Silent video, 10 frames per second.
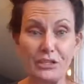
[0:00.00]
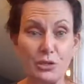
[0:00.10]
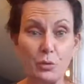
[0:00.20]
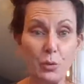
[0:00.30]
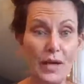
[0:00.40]

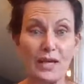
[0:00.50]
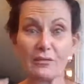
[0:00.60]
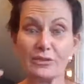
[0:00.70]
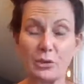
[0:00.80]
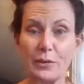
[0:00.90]
new way
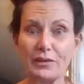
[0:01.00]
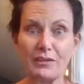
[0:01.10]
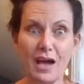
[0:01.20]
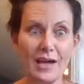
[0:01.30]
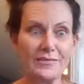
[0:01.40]
of doing
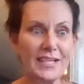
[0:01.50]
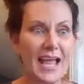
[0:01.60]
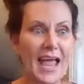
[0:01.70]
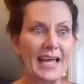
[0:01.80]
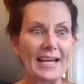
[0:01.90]
lives.
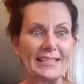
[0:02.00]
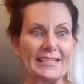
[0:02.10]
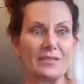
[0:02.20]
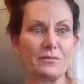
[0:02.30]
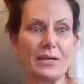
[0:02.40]
And I
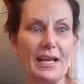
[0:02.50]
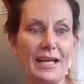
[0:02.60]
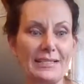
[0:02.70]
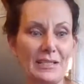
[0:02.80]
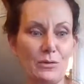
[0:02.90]
didn't
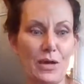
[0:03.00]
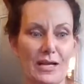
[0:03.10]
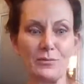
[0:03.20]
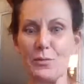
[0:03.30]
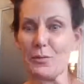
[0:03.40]
realize that you
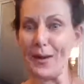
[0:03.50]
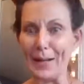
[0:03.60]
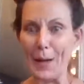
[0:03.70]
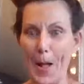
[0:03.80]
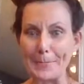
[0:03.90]
guys were
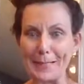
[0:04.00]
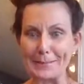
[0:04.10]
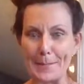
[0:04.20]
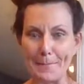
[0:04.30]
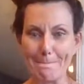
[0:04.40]
writing
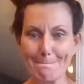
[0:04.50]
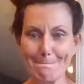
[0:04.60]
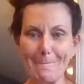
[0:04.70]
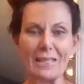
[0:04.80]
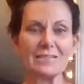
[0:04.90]
comments.
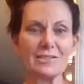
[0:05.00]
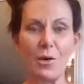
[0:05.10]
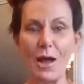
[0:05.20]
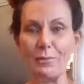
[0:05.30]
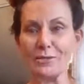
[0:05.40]

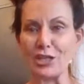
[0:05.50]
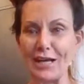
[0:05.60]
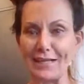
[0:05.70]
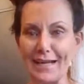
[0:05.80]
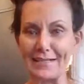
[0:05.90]
So I will
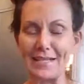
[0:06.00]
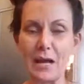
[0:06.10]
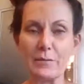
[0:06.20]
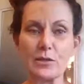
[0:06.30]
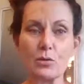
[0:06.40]
check next
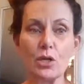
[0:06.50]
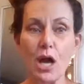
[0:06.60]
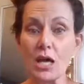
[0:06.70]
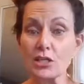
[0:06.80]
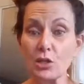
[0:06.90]
time. So
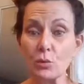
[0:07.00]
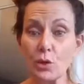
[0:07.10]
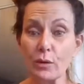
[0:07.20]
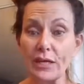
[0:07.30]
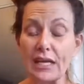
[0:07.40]
not to
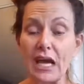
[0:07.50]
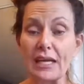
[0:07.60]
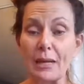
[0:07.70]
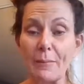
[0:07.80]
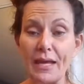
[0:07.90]
worry, I
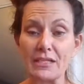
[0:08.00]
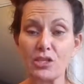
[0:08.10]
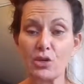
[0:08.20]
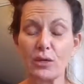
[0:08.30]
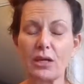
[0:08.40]
am
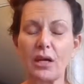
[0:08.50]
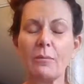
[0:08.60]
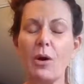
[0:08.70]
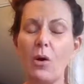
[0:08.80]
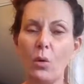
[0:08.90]
Auntie Corina. I
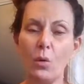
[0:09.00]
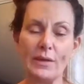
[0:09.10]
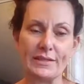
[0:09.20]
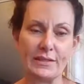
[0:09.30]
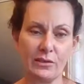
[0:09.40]
am
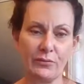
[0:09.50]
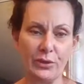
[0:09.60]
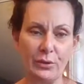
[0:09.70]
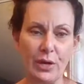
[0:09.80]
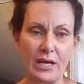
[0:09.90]
always here for
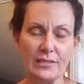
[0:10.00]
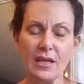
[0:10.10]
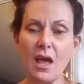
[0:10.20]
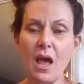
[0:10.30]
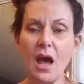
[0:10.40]
you guys.
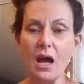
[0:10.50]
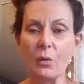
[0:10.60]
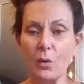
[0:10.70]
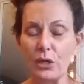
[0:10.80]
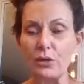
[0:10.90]
I
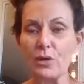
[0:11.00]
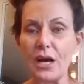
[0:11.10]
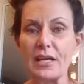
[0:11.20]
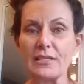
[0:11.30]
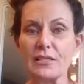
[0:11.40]
want you
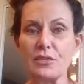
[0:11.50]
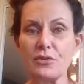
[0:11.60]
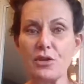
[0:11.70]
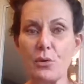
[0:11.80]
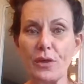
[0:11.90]
guys to
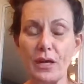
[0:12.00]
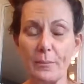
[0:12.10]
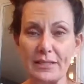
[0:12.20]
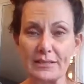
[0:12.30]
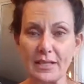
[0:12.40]
know that
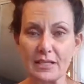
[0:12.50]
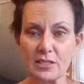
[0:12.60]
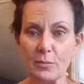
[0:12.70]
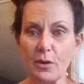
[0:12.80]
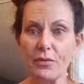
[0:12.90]
I'm
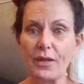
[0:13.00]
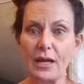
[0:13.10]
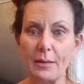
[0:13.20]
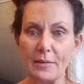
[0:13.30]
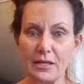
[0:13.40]
accessible, that
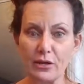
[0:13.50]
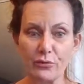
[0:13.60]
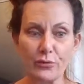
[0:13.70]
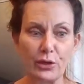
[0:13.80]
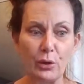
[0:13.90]
I'm here
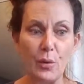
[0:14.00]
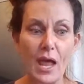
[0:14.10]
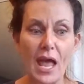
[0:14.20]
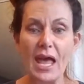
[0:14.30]
for you.